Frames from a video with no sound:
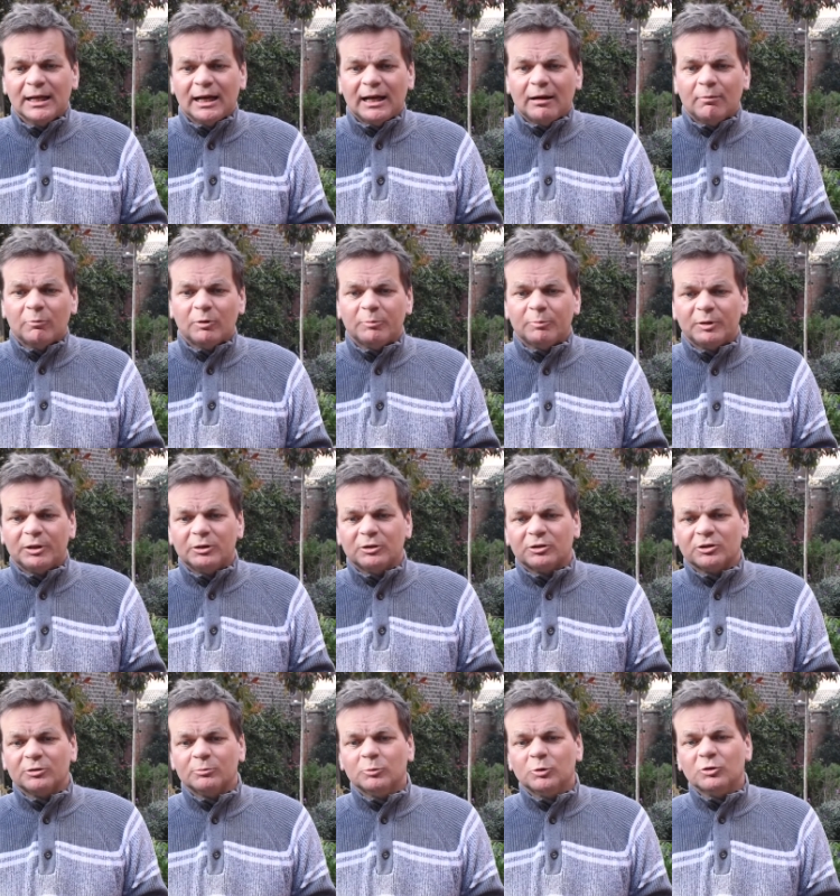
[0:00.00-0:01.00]
and we'll be
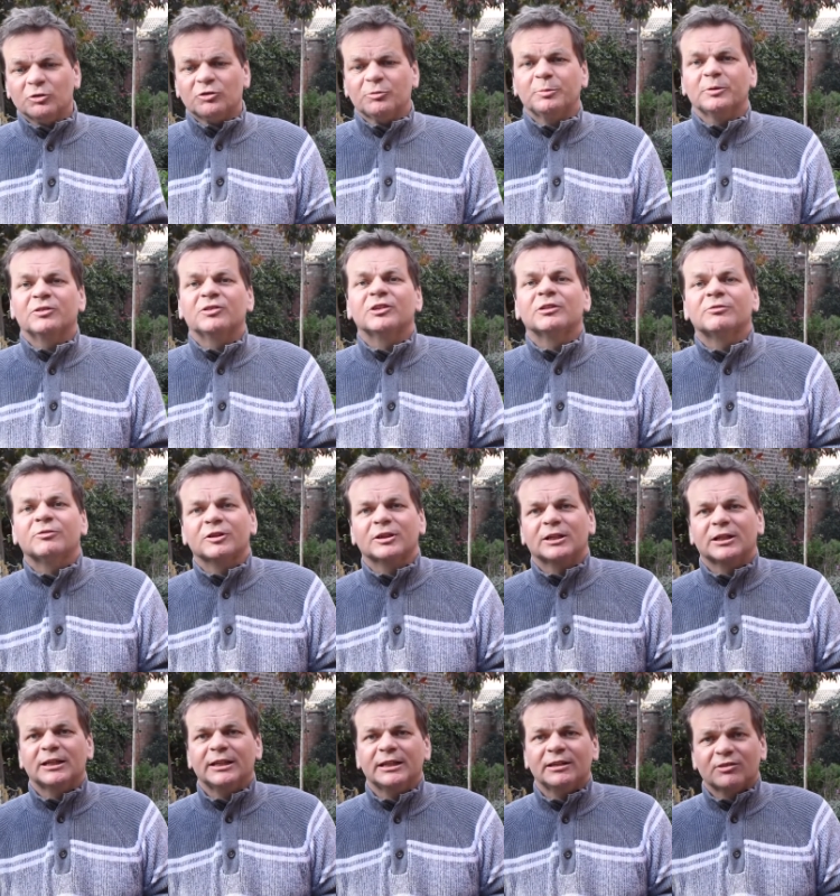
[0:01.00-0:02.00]
looking more
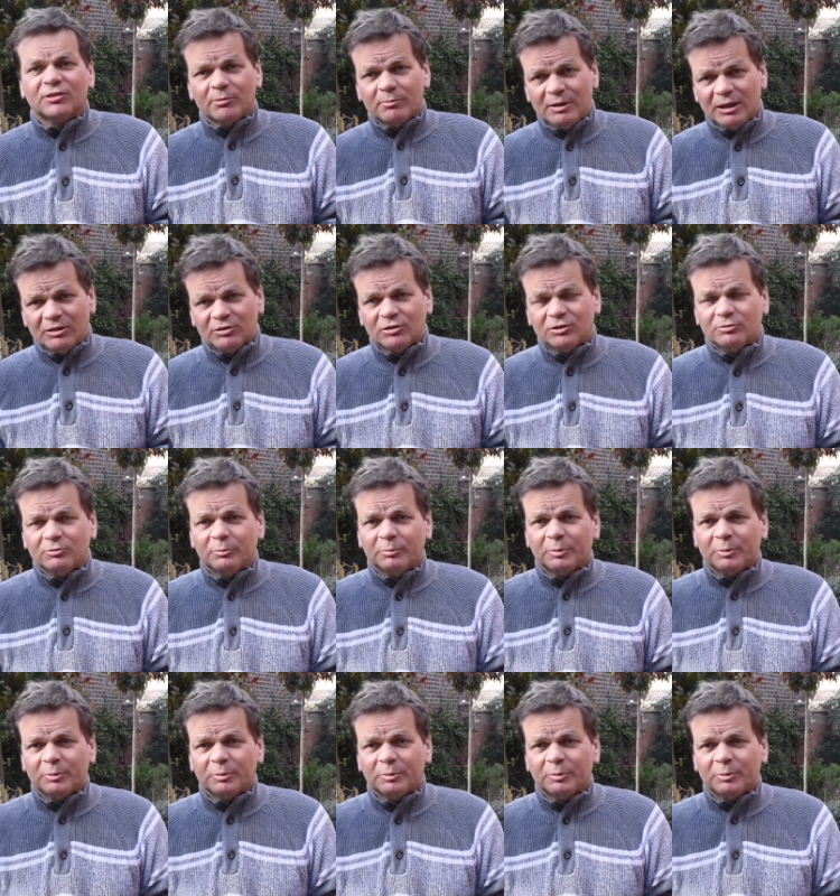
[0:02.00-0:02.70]
specifically, as I mentioned at the